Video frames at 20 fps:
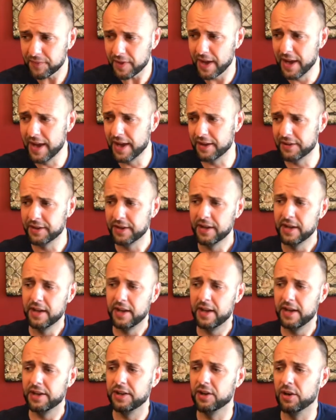And,
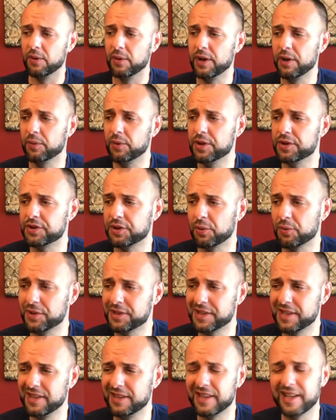you know, it was a
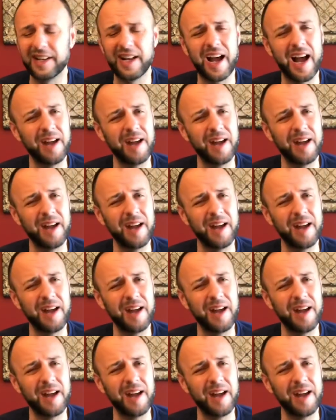whiskey that